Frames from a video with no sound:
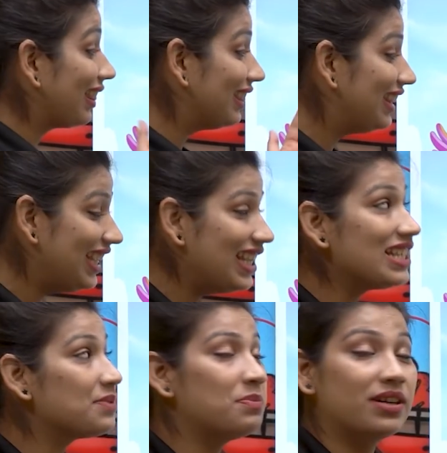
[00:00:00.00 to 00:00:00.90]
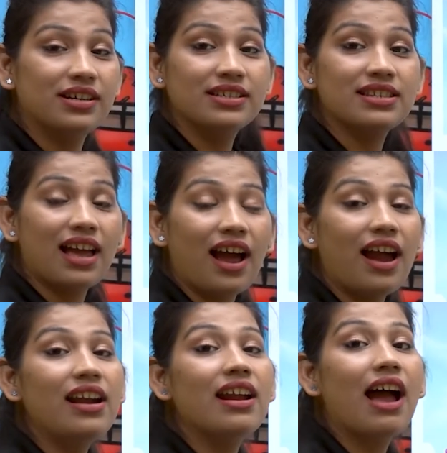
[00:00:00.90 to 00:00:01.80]
these birds
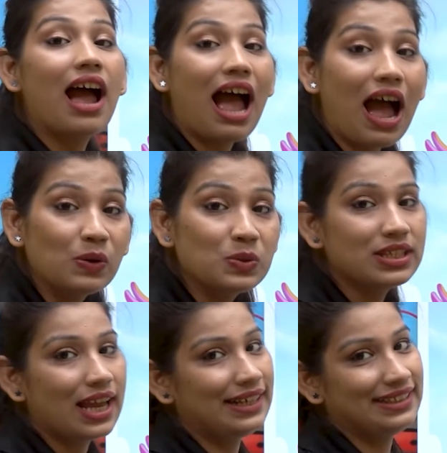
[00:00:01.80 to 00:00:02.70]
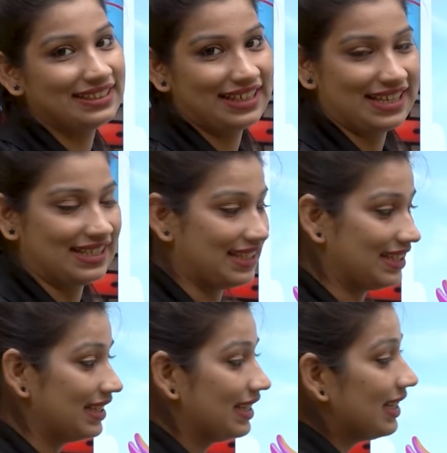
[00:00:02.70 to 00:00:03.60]
are outside the
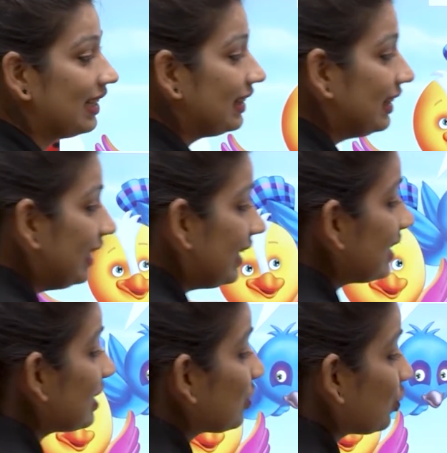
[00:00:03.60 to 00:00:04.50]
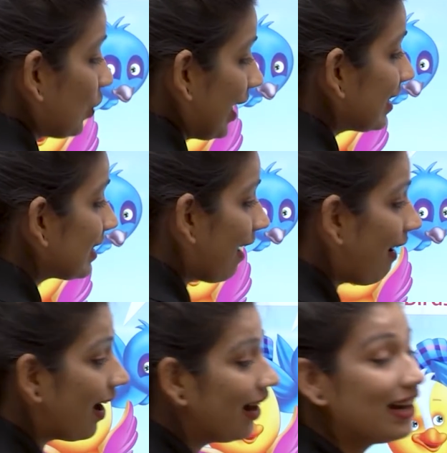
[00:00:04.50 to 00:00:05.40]
nest. These chicks
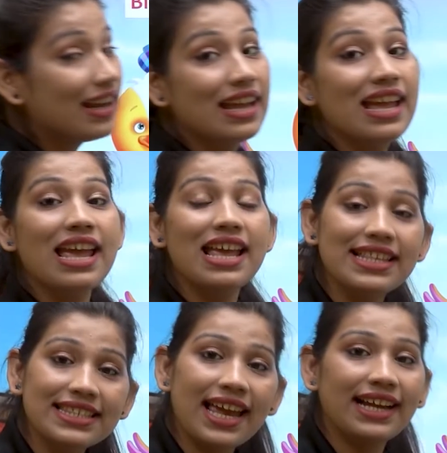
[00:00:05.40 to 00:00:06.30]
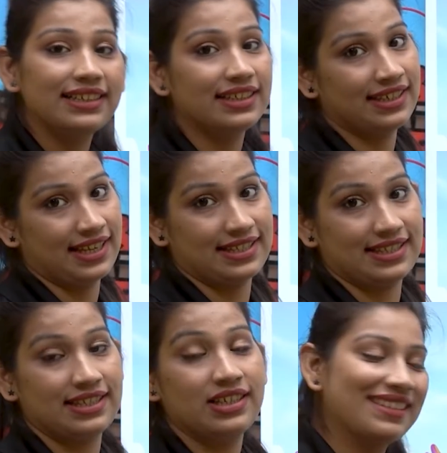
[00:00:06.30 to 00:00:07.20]
are inside the
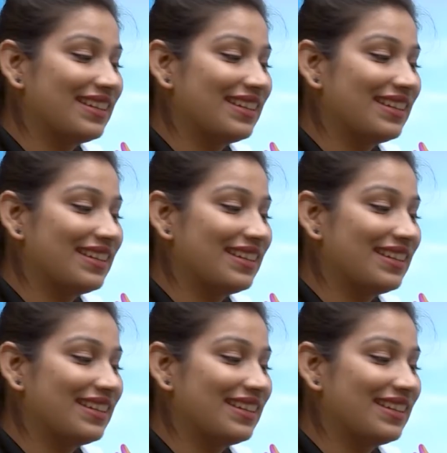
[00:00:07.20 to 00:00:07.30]
nest.